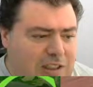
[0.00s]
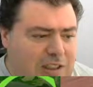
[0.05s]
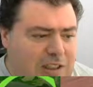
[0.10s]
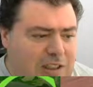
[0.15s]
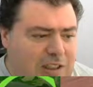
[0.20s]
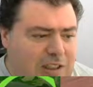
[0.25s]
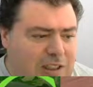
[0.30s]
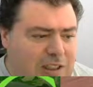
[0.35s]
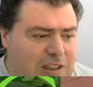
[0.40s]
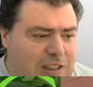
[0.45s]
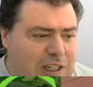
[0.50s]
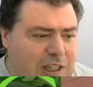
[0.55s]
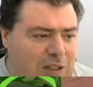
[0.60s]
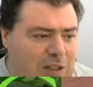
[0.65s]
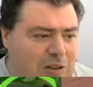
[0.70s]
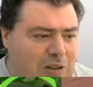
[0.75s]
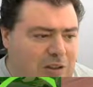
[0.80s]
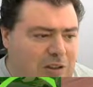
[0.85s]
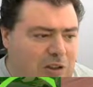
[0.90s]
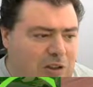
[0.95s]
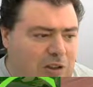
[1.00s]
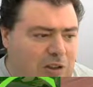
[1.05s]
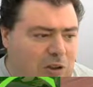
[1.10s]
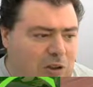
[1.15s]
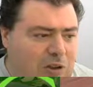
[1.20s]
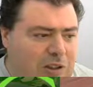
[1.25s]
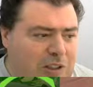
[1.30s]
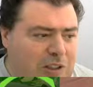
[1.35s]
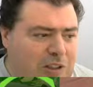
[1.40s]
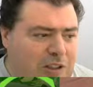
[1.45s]
Now it'll
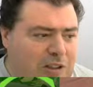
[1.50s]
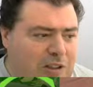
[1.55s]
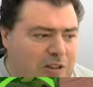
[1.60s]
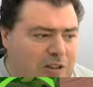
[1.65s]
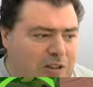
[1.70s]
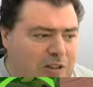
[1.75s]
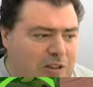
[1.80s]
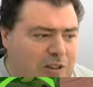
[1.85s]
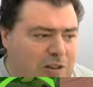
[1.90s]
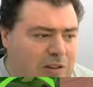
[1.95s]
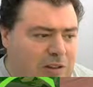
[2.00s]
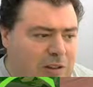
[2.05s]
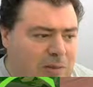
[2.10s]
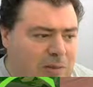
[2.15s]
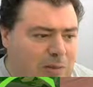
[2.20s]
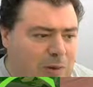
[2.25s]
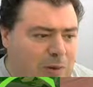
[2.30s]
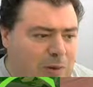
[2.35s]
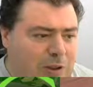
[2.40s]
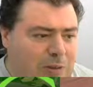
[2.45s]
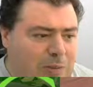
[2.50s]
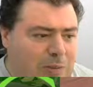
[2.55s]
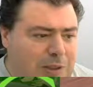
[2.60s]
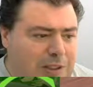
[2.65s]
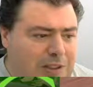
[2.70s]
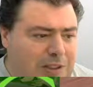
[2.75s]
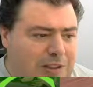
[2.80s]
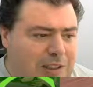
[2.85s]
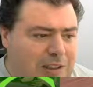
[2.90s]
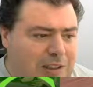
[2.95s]
show in the number one
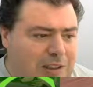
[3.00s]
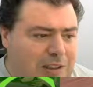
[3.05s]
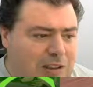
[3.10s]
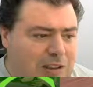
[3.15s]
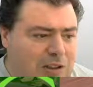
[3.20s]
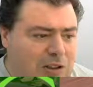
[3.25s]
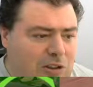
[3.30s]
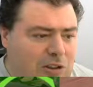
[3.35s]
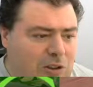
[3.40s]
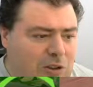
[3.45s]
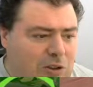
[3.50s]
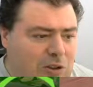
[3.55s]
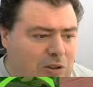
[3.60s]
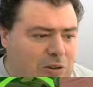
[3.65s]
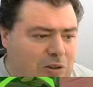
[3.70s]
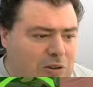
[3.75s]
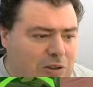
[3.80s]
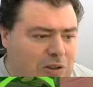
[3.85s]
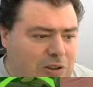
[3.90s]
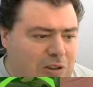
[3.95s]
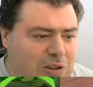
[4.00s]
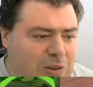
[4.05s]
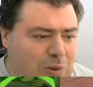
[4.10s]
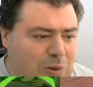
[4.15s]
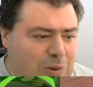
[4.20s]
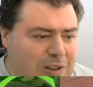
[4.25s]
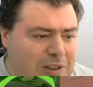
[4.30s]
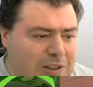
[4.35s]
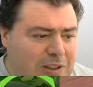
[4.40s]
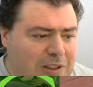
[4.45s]
preset, it'll show your
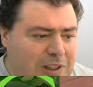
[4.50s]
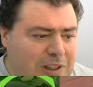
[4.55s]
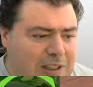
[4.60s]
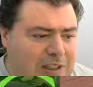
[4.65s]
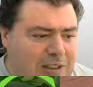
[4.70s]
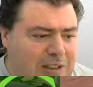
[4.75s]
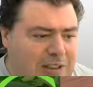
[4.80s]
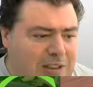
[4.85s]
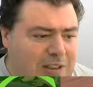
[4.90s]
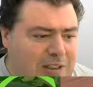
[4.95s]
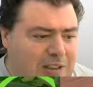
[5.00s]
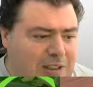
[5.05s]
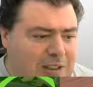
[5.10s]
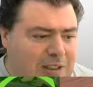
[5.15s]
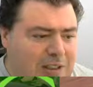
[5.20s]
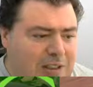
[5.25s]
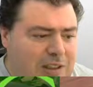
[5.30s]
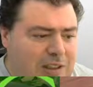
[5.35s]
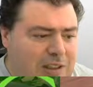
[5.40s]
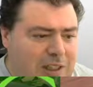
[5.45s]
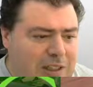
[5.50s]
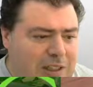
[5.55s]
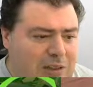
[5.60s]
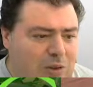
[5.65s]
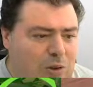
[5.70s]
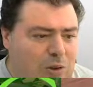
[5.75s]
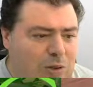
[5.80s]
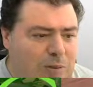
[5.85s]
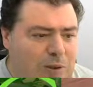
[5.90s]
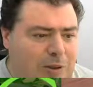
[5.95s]
28
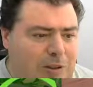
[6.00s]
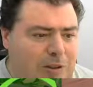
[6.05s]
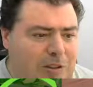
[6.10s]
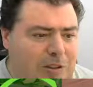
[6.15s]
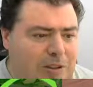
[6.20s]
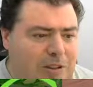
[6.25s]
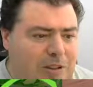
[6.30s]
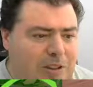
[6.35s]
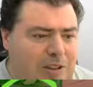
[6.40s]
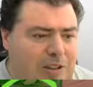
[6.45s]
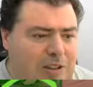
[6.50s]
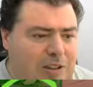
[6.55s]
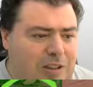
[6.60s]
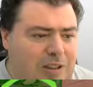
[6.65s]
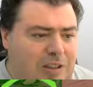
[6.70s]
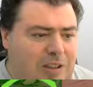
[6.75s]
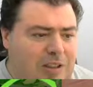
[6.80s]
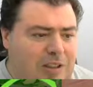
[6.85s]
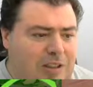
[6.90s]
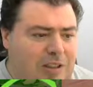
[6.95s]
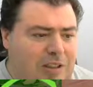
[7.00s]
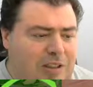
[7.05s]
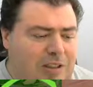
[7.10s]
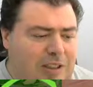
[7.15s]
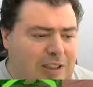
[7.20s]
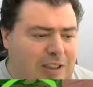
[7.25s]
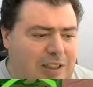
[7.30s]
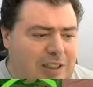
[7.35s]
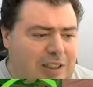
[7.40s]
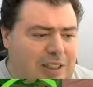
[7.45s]
dinosaur bones.
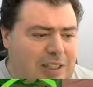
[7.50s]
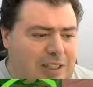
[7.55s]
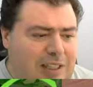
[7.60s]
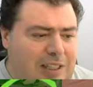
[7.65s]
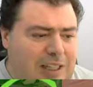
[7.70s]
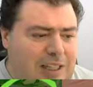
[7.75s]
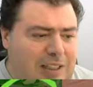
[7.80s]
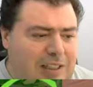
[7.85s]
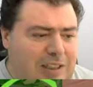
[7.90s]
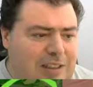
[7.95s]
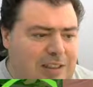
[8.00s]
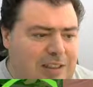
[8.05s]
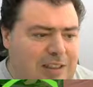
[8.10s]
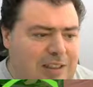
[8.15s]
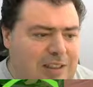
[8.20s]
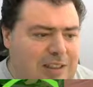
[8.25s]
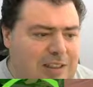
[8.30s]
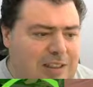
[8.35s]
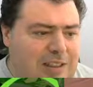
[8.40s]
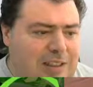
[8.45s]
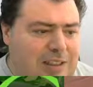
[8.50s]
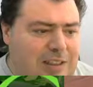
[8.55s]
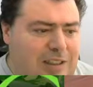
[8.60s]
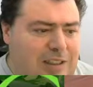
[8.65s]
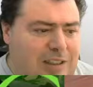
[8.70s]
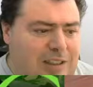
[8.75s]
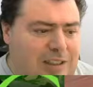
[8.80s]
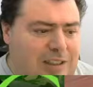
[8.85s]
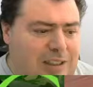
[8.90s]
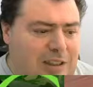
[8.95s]
Right, and then
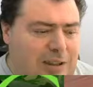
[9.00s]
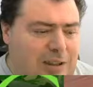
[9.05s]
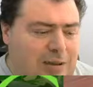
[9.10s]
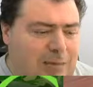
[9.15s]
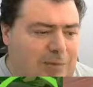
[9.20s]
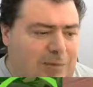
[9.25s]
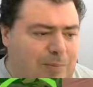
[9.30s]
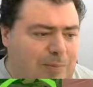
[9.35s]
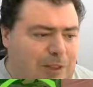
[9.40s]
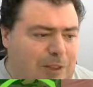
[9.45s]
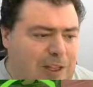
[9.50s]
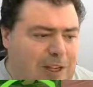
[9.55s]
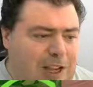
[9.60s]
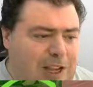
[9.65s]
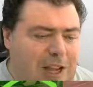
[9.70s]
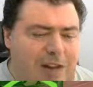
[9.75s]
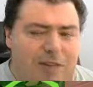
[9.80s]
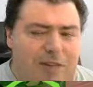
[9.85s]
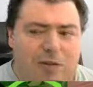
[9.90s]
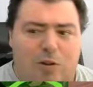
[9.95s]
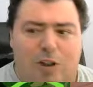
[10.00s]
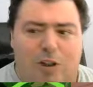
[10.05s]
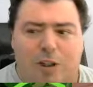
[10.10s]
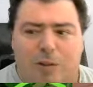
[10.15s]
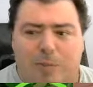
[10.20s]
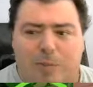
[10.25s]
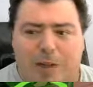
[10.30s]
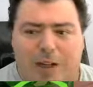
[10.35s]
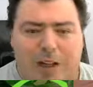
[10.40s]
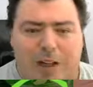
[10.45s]
and of course,
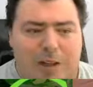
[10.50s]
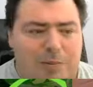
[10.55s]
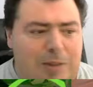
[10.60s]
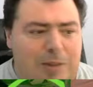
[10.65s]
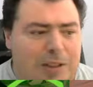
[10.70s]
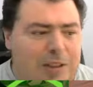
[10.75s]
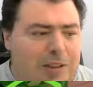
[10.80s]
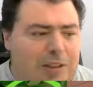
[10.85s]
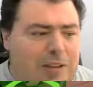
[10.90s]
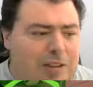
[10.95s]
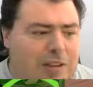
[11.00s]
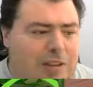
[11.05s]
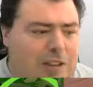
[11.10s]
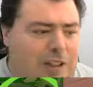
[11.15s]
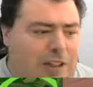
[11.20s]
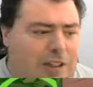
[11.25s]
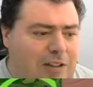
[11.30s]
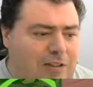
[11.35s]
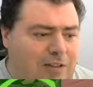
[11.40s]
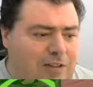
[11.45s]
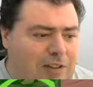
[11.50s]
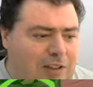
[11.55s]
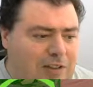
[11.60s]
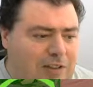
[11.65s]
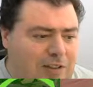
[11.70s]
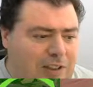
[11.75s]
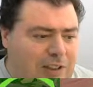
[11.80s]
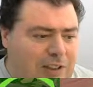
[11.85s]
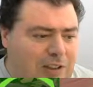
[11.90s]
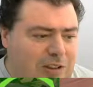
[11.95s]
by all means, feel
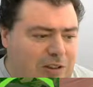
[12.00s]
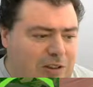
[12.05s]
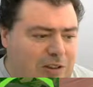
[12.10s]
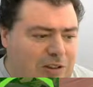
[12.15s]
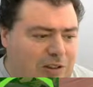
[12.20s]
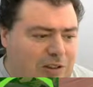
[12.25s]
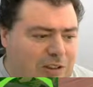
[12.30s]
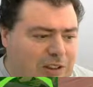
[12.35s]
free to use